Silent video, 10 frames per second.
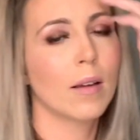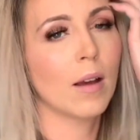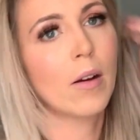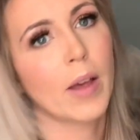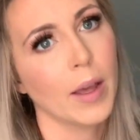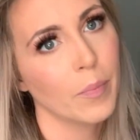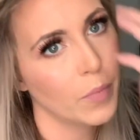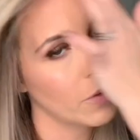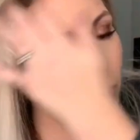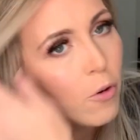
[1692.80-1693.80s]
Okay,
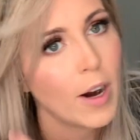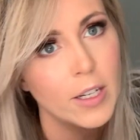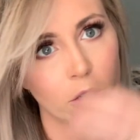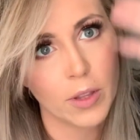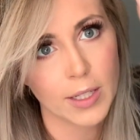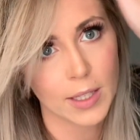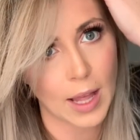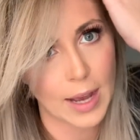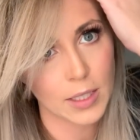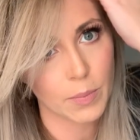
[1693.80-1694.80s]
before I do this
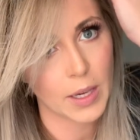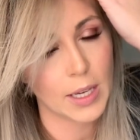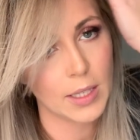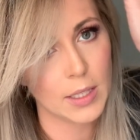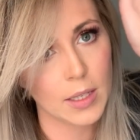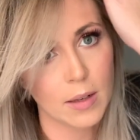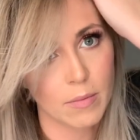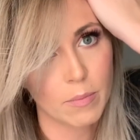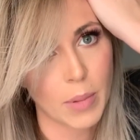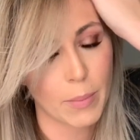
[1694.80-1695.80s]
last piece
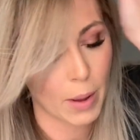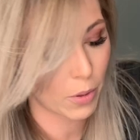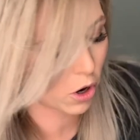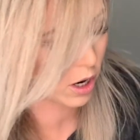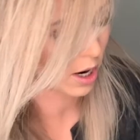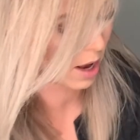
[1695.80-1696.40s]
by my part, I'm